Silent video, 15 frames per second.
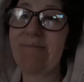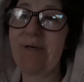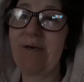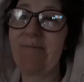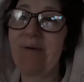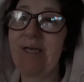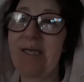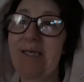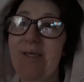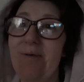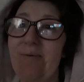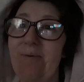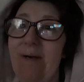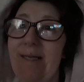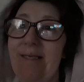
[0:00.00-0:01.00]
when we're
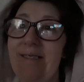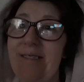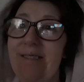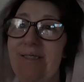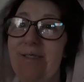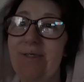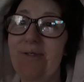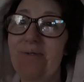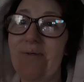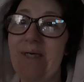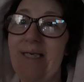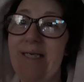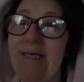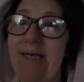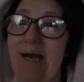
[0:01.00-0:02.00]
going to go
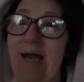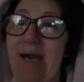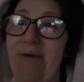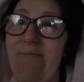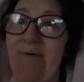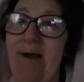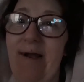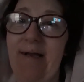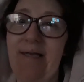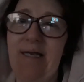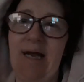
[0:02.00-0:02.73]
in the caravan,